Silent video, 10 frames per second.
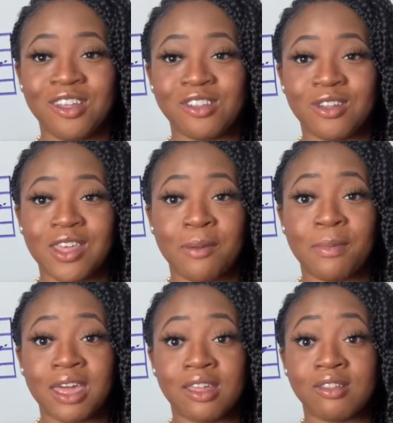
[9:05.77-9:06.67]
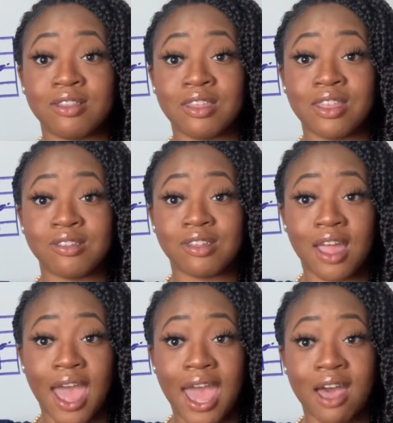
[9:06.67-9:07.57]
So that means that this is a
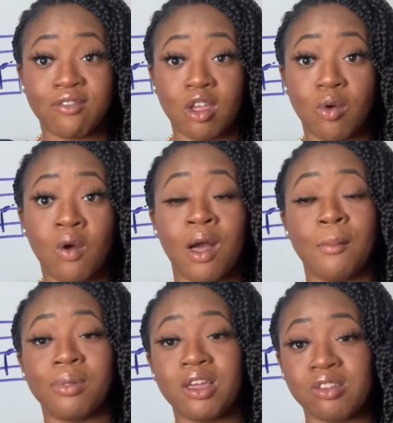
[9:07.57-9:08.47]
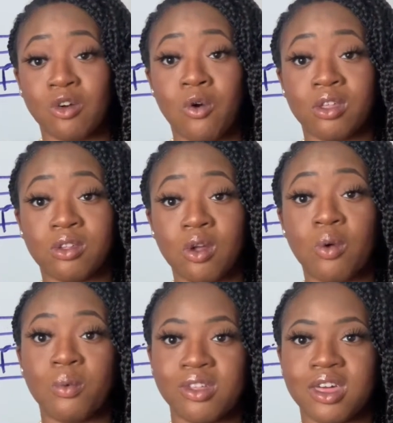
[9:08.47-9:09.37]
half note plus a quarter
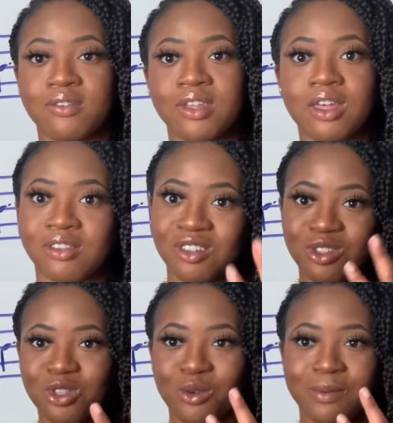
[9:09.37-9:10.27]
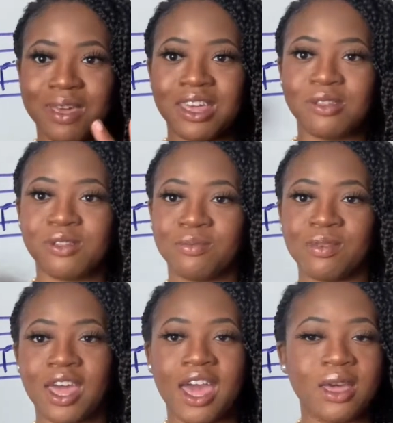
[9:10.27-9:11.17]
note, which gives us 3 beats,
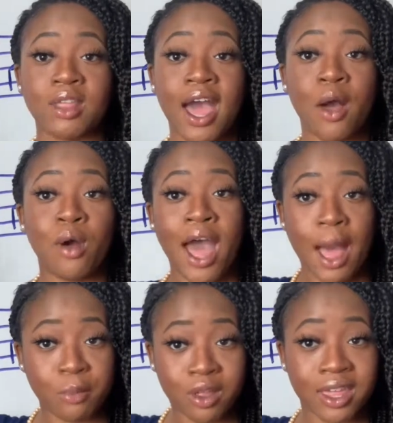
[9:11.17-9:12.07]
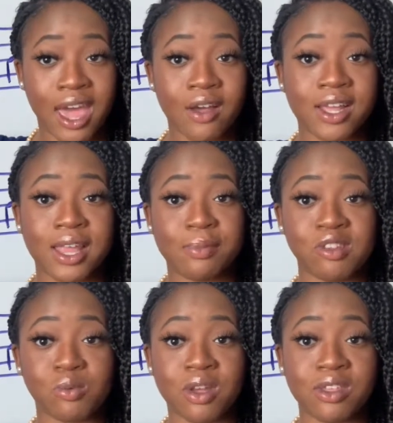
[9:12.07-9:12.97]
okay? Now, I'm gonna count and clap
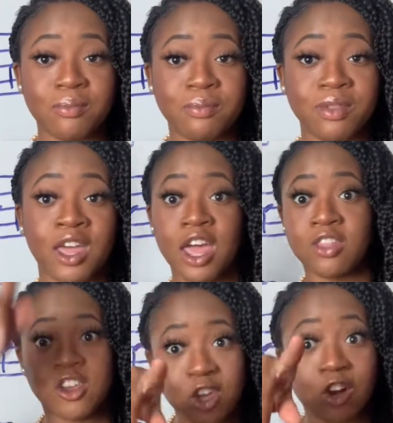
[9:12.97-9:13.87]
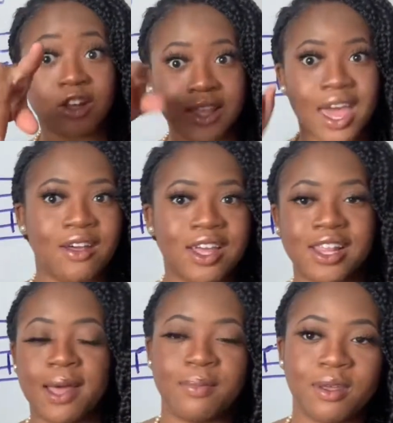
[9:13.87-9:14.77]
this rhythm, and then you're gonna count and
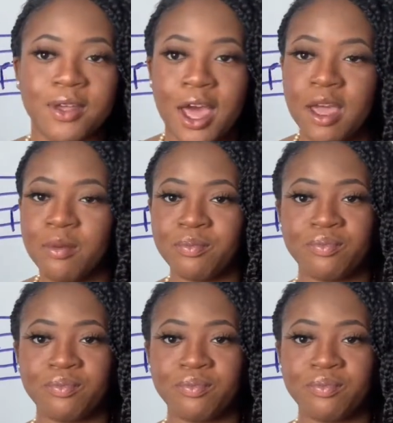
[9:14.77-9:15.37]
clap it, okay?